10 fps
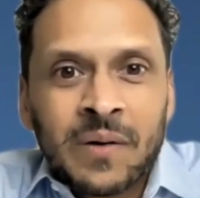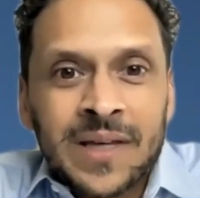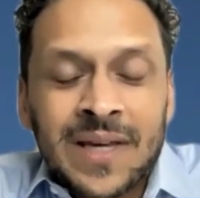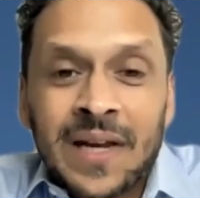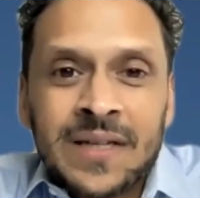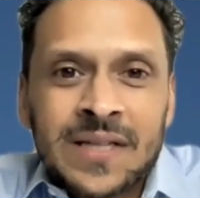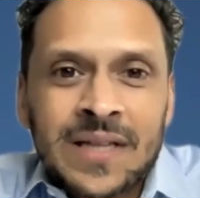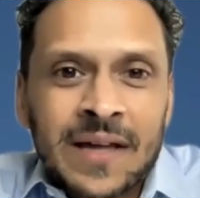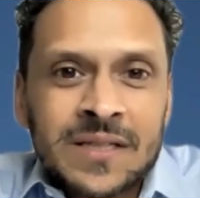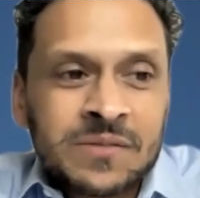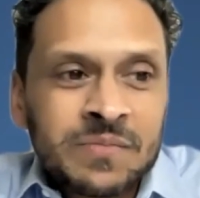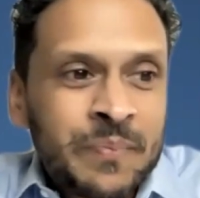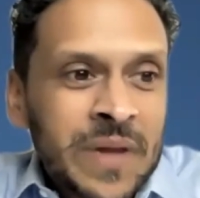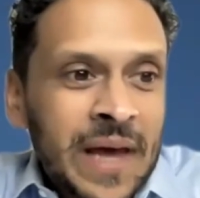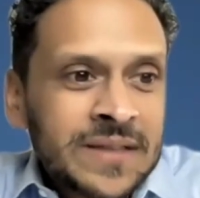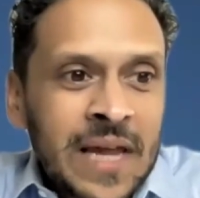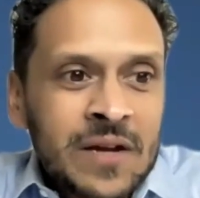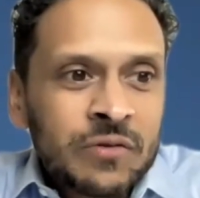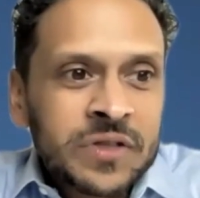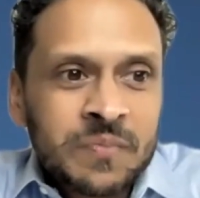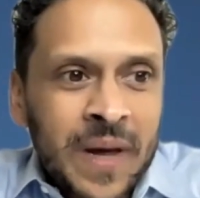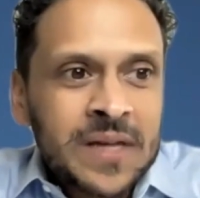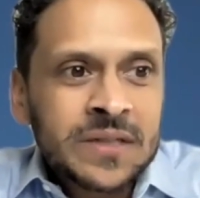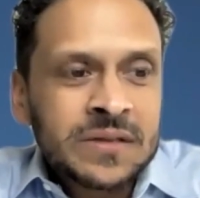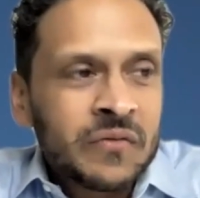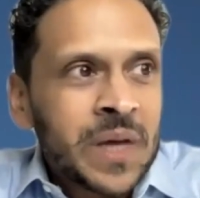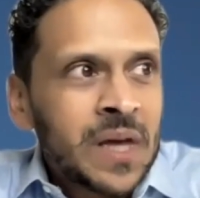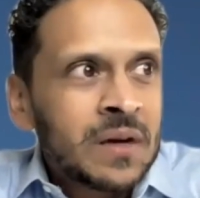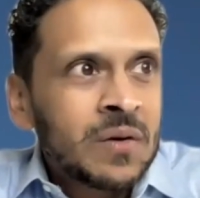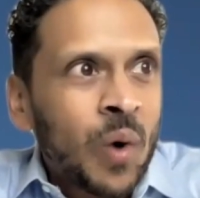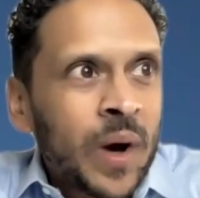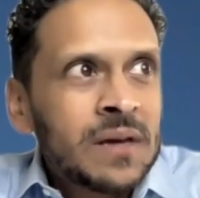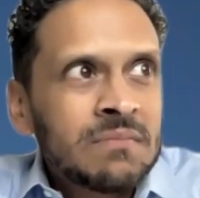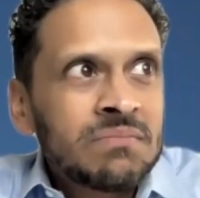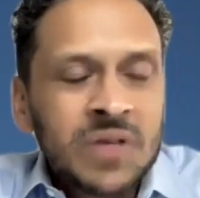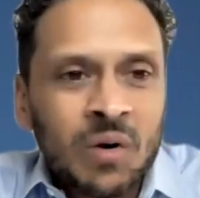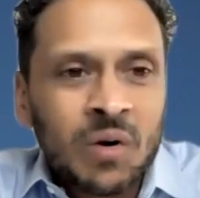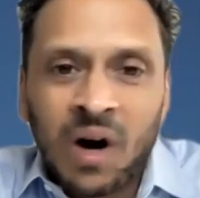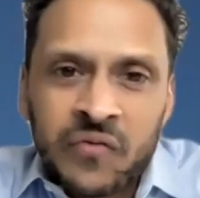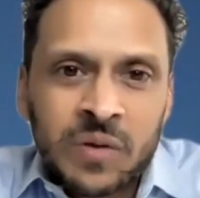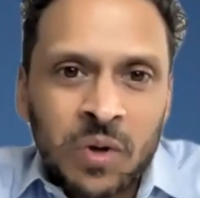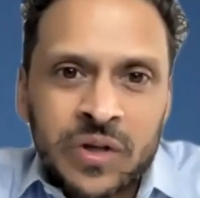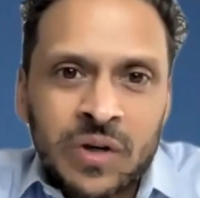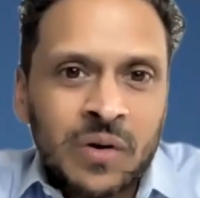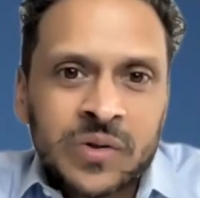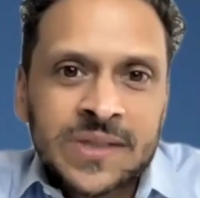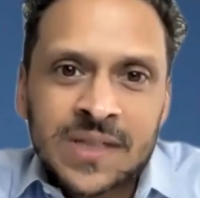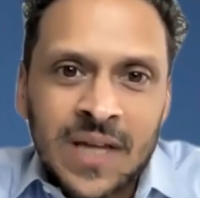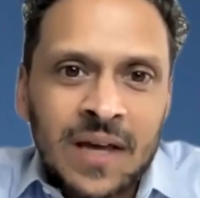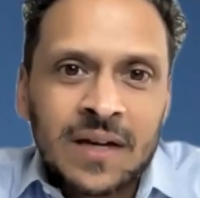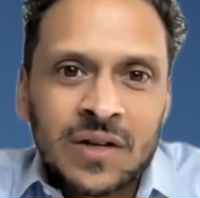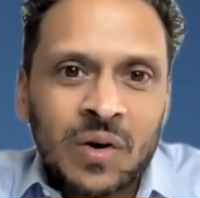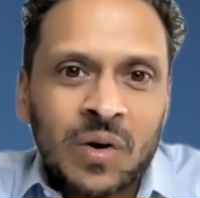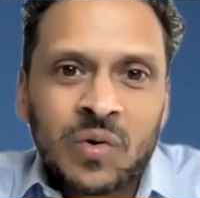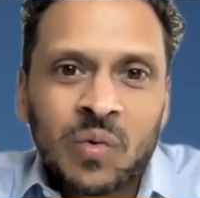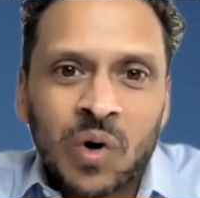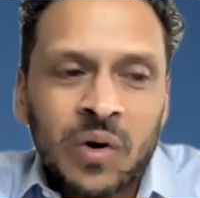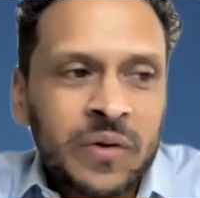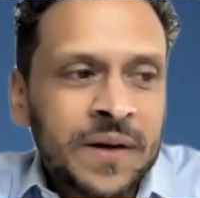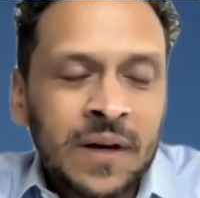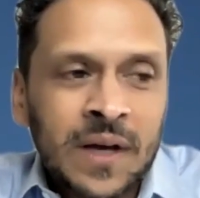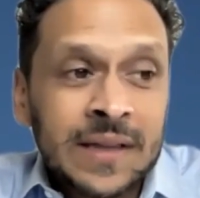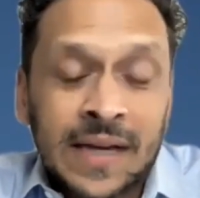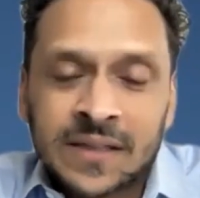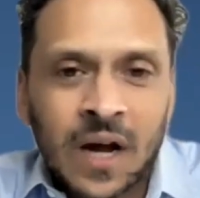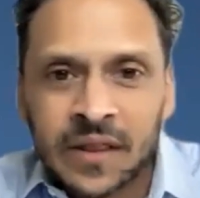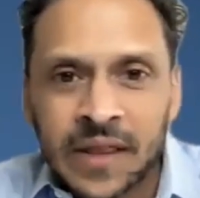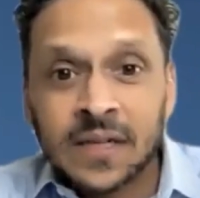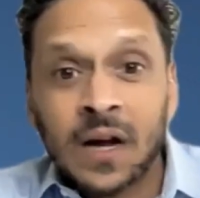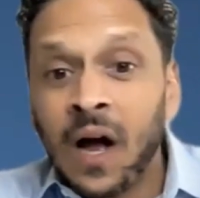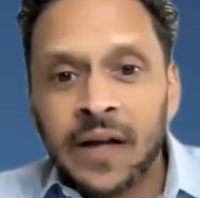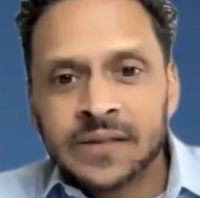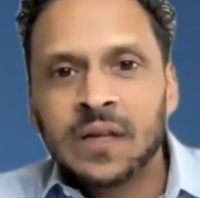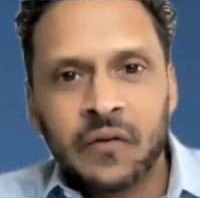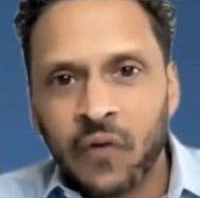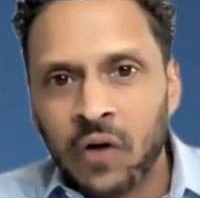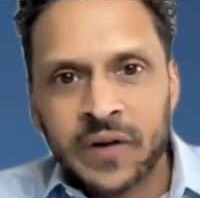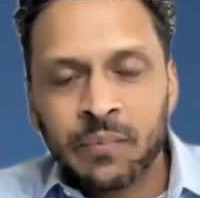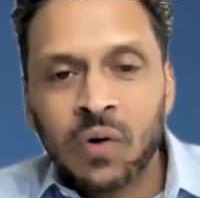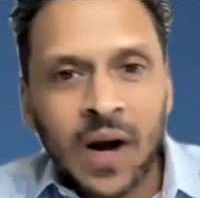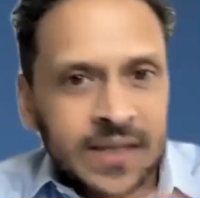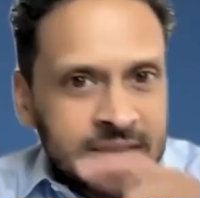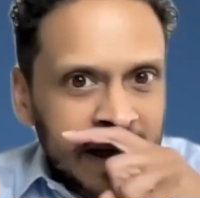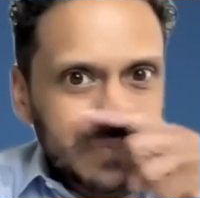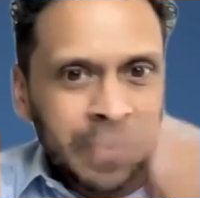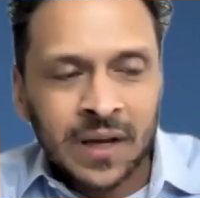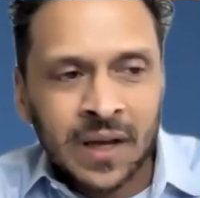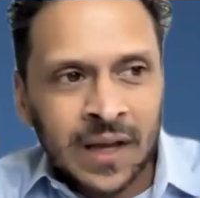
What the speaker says: Right. Getting to that sacred space of being quite, comfortable in your own skin and your own growth. And that's a constantly evolving process. But